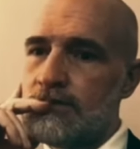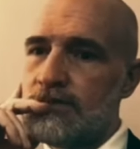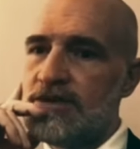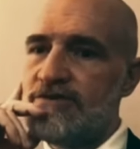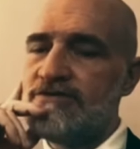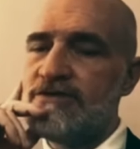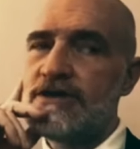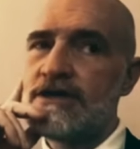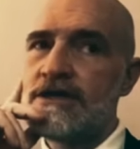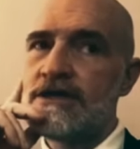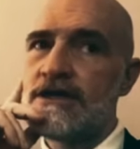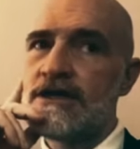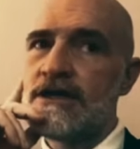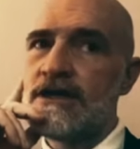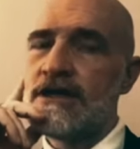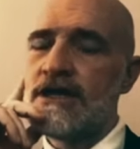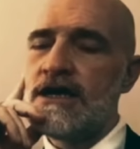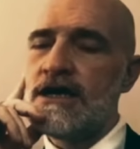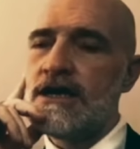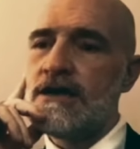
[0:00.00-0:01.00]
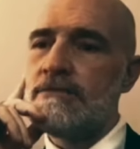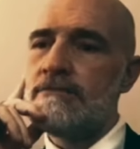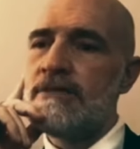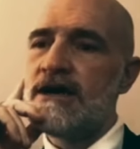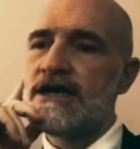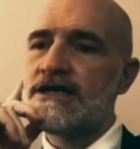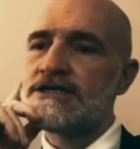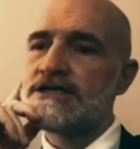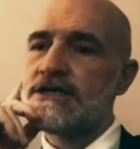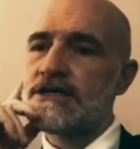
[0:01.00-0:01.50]
They're feeling
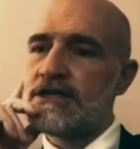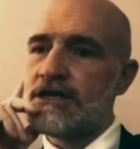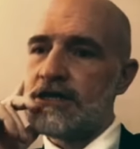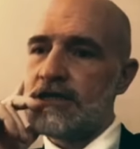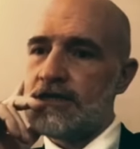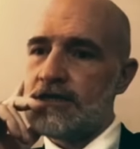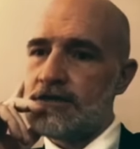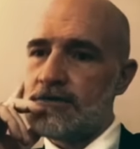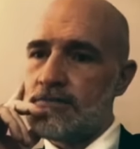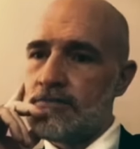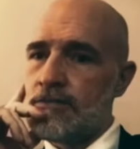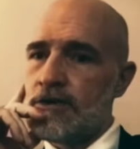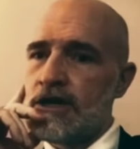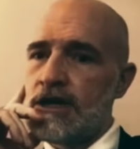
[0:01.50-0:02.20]
emasculated.